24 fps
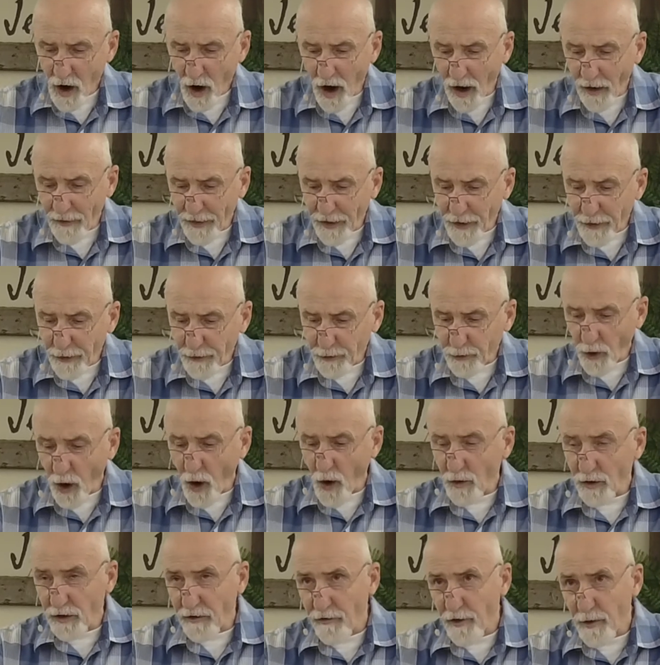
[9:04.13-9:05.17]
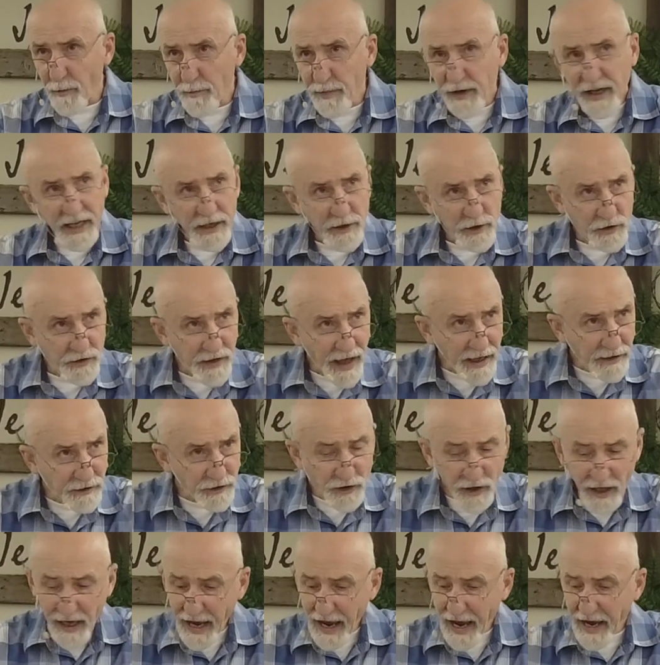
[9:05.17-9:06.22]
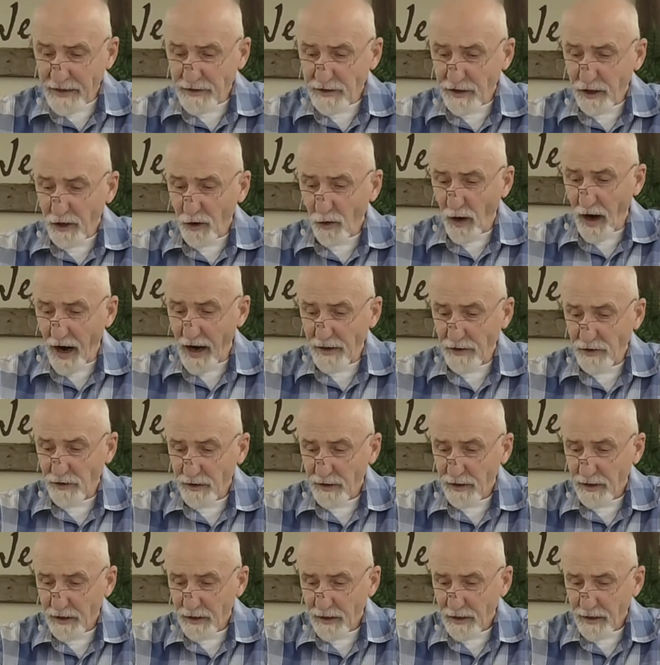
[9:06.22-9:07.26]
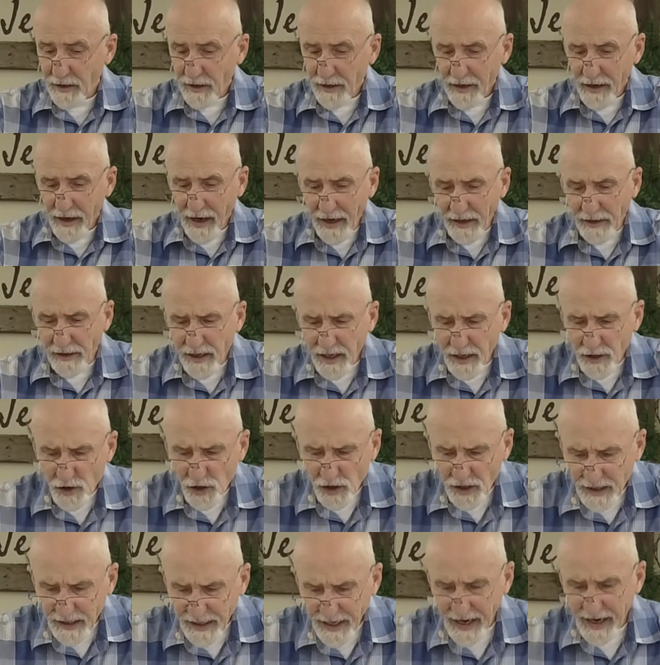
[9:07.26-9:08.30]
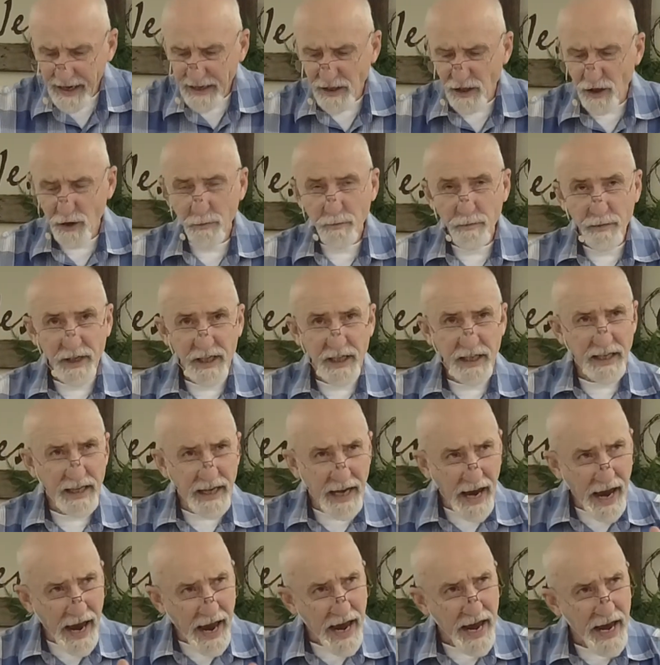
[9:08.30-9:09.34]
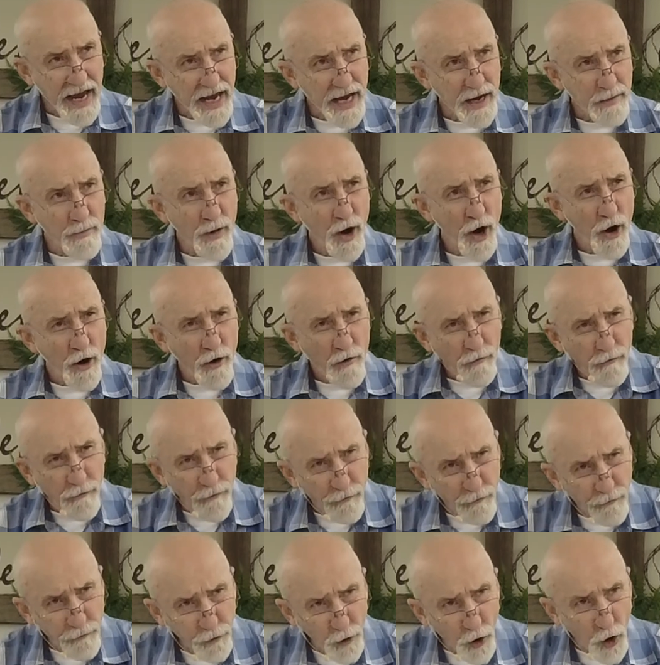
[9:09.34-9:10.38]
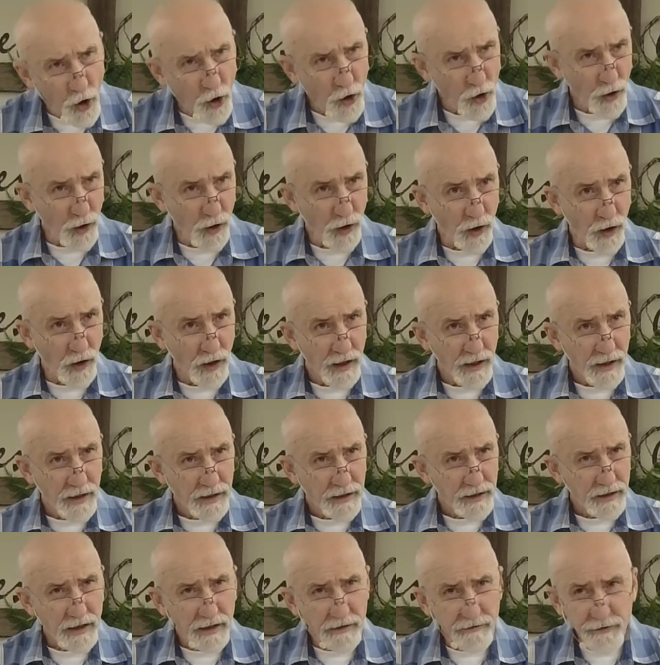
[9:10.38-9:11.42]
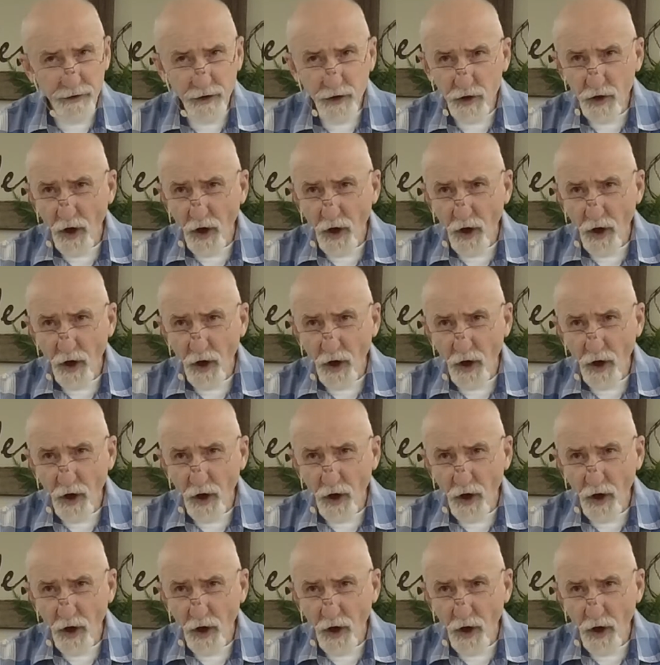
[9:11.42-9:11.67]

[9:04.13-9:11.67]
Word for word: on the throne of the beast, that's the Antichrist, and his kingdom became full of